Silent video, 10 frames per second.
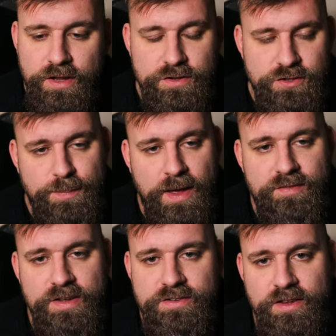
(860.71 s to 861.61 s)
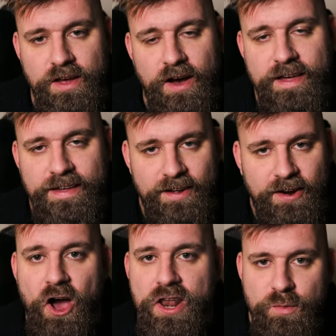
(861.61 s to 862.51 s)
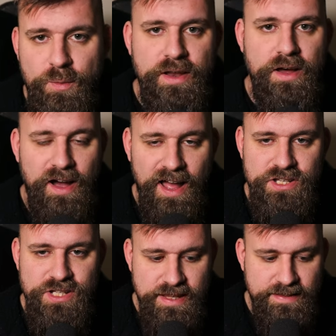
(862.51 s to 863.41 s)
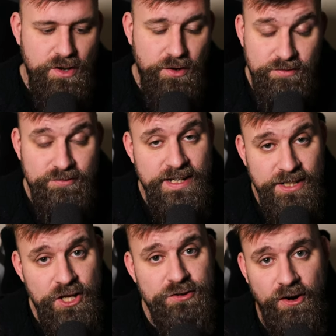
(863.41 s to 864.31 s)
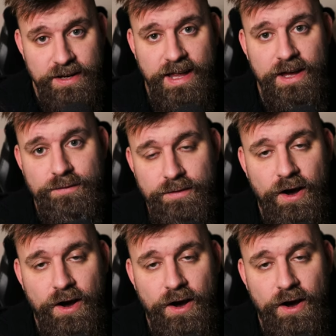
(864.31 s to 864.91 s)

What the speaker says: Super heavies, I think they're kind of a winner. I actually think they're looking really good right now.